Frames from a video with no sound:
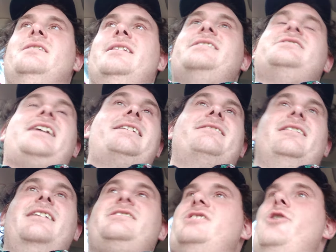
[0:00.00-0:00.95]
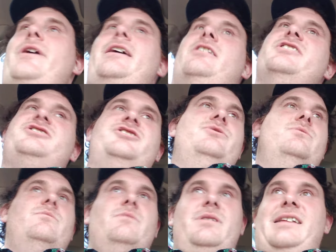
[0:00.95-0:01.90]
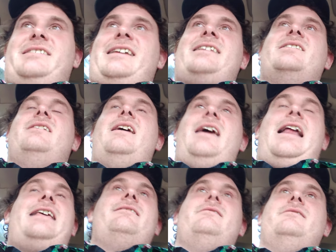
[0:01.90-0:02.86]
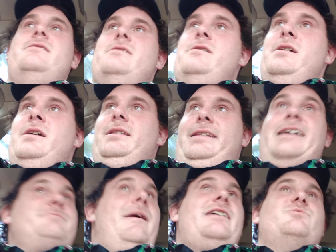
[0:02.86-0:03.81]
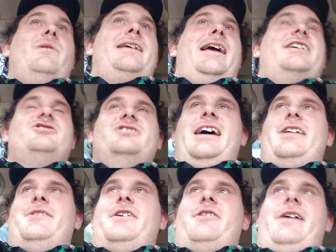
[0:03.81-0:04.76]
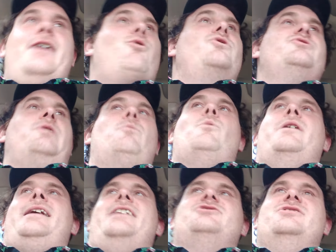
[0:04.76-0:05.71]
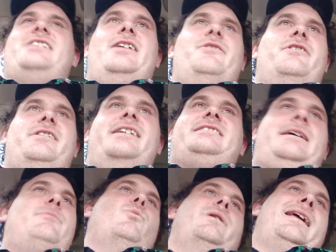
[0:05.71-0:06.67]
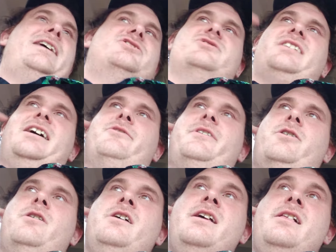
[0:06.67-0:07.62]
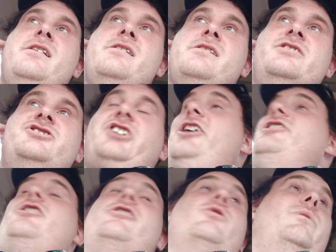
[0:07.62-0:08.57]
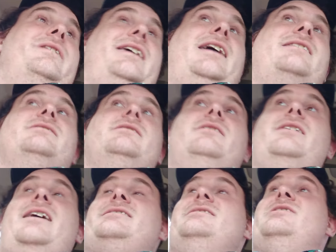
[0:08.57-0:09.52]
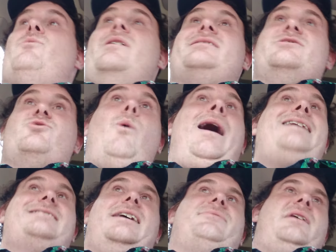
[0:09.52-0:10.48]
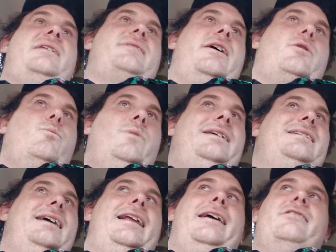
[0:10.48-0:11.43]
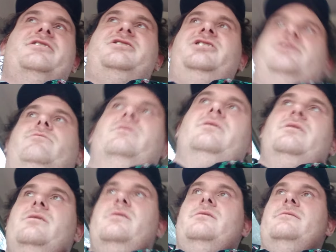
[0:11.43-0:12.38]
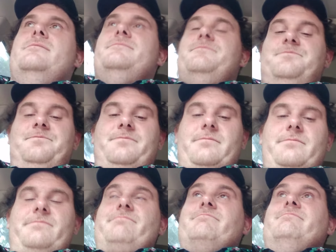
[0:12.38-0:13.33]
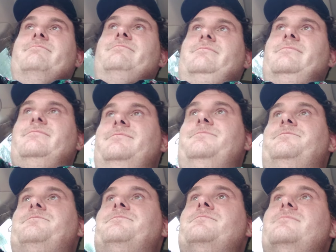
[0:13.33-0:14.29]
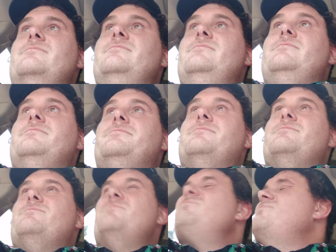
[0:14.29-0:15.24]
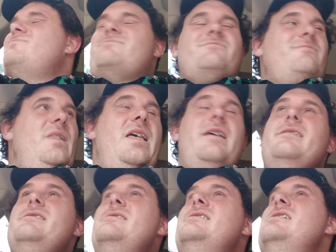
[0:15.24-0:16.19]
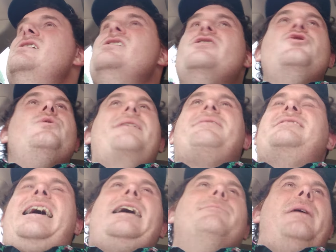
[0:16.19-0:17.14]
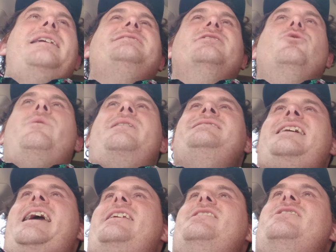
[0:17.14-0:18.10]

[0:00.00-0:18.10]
Let's take. Let's go to LSU. Let's take any. Les Miles won a national title there. Ed Orgeron won a national title there. Nick Saban won a national title there. Right. Gerry DiNardo won the the SEC West twice, I think, there at LSU. Yeah, I mean LSU's got a good history. They got they got a lot of support. They have a they, they draw a good. You got the talent base in Louisiana.